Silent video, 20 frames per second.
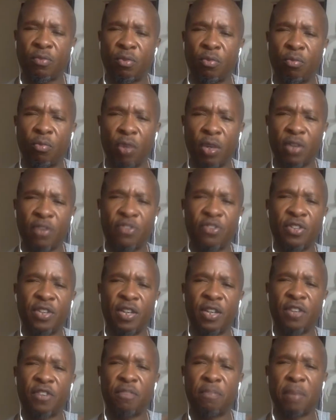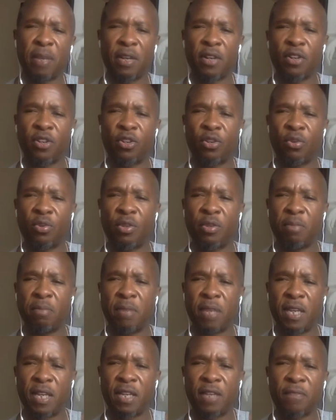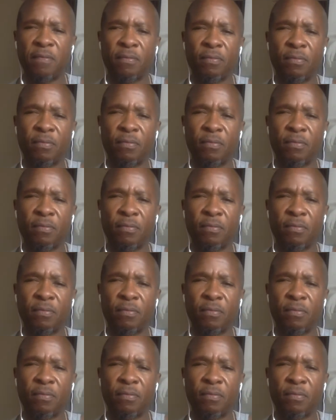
One says, "Better you than me."